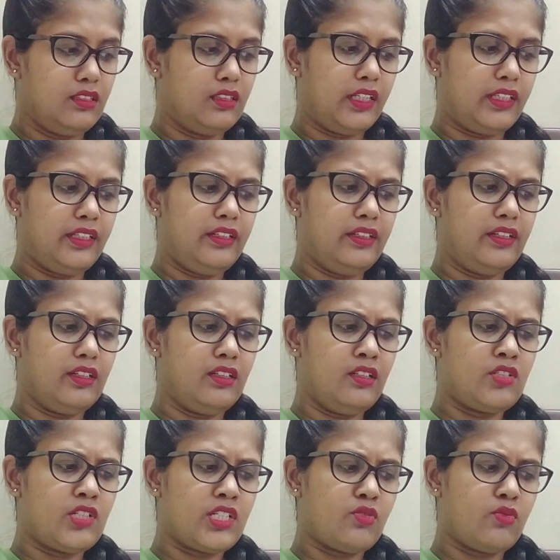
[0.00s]
Nothing, dear.
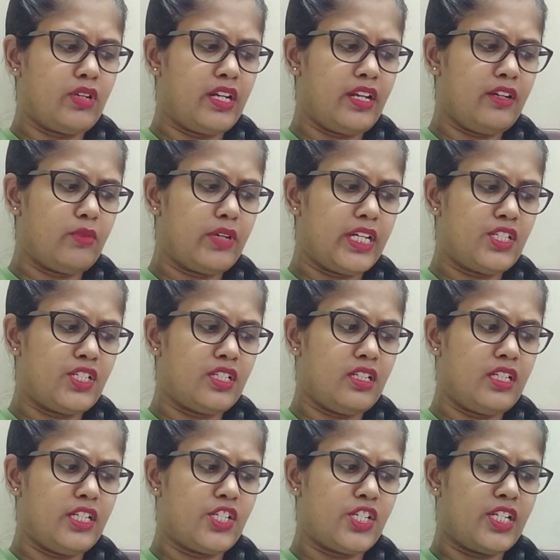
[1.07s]
Just wondering why sh-
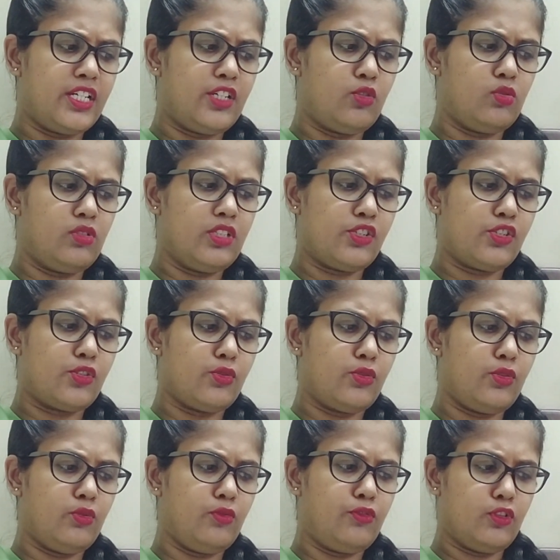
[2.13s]
did she do this to
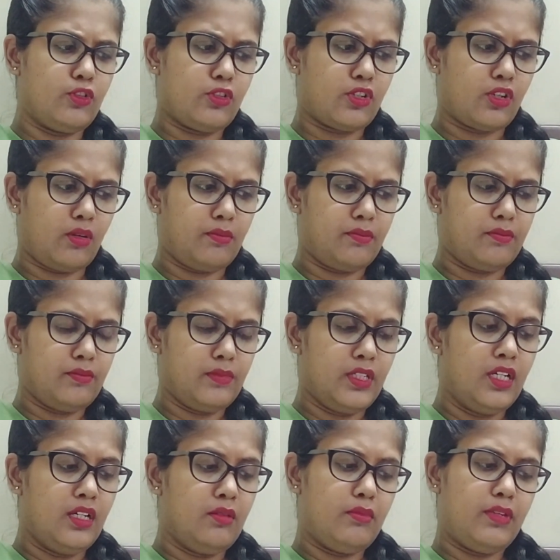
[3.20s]
you, full stop.
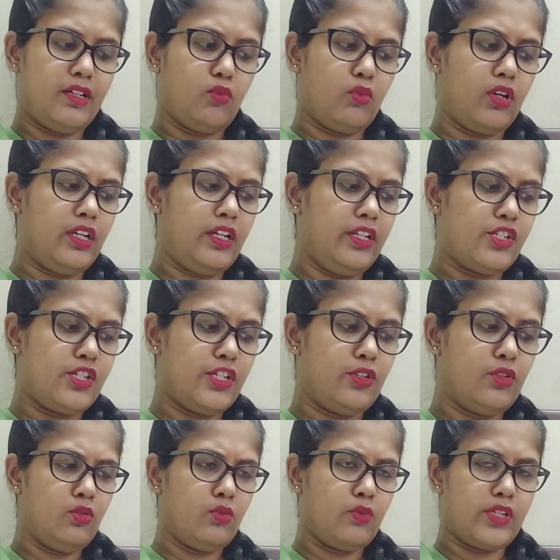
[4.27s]
But what did she
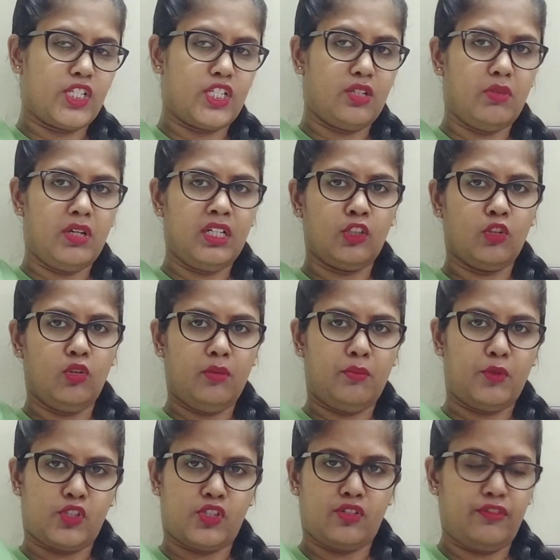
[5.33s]
Question mark, no
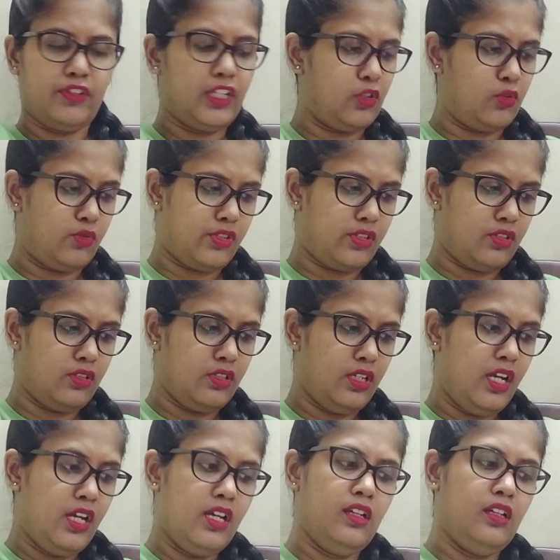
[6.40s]
apostrophe close.
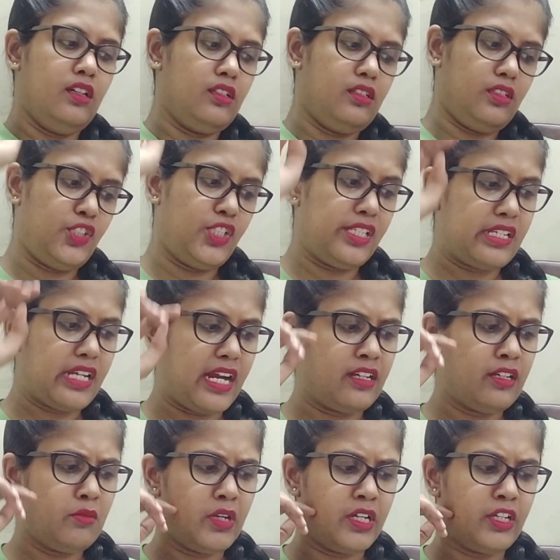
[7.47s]
She
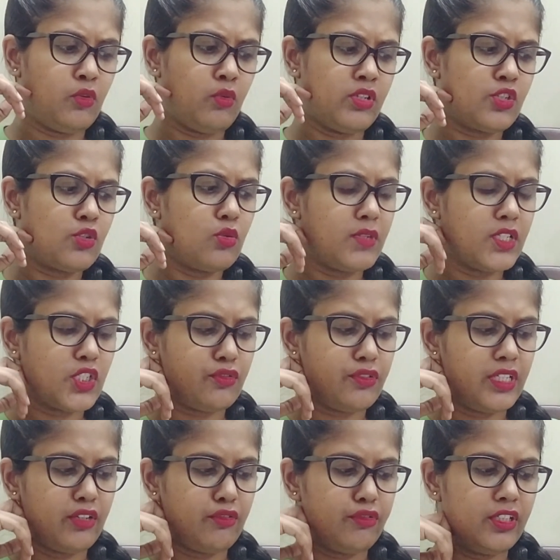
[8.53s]
started, but it was too much of
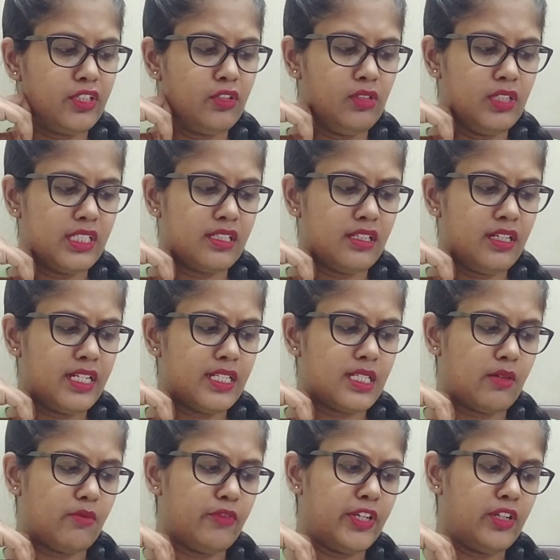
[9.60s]
an effort to listen and
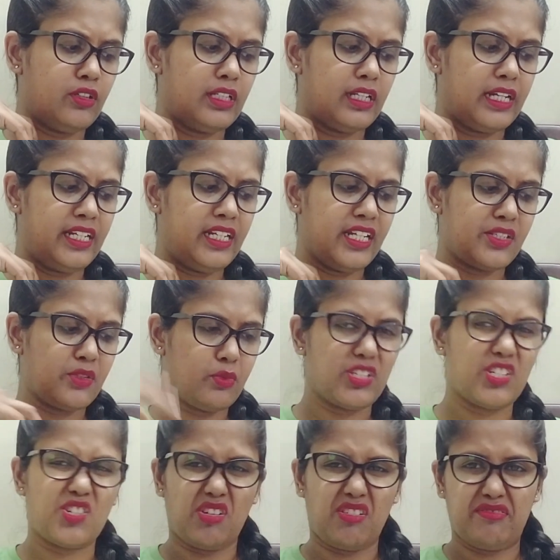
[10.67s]
somewhere on the line I
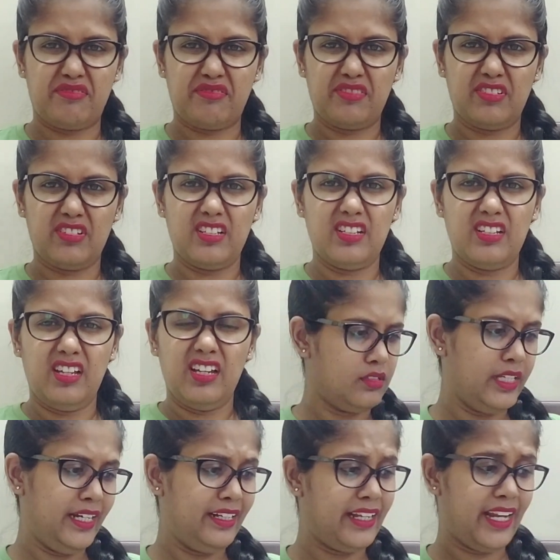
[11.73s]
switched off.
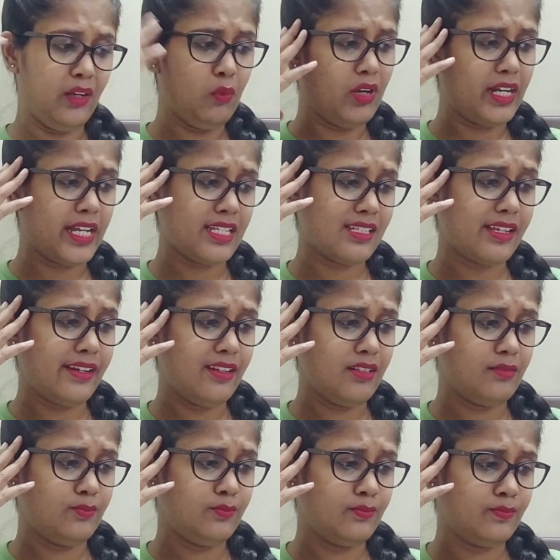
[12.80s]
Then tell what I said.
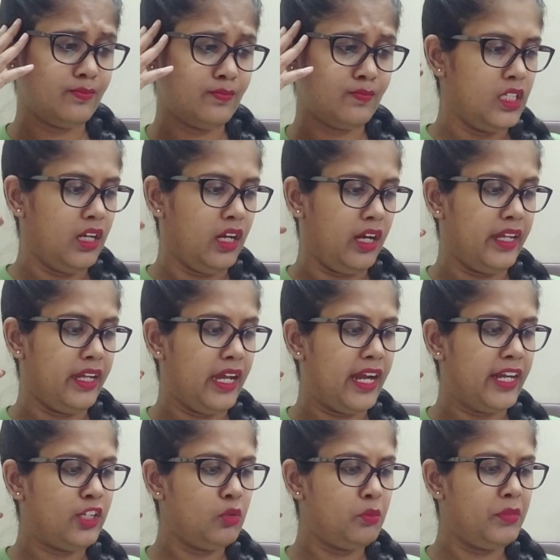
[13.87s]
I
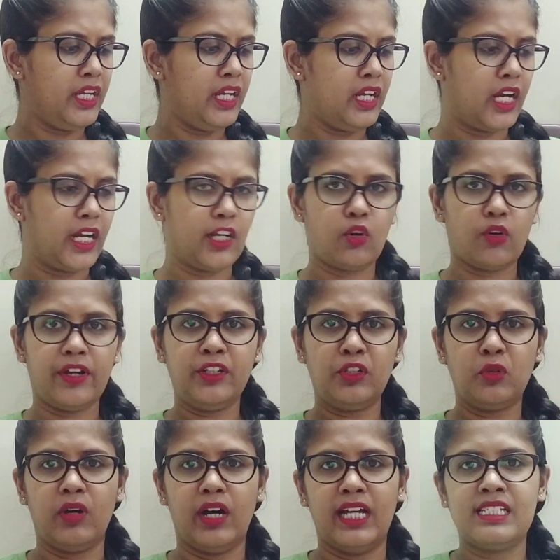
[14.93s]
had to be an adroit
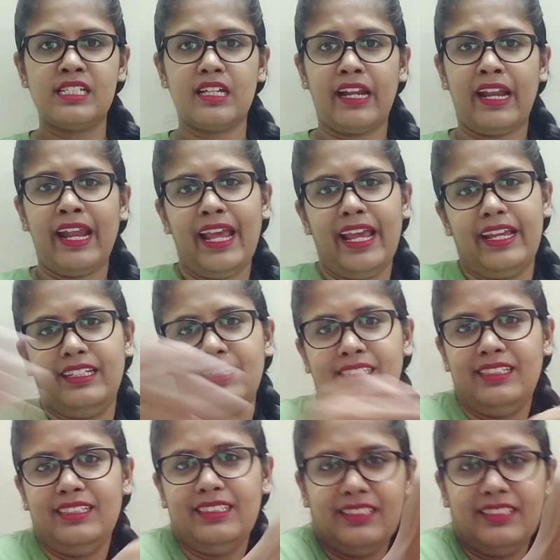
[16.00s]
to answer. Hey!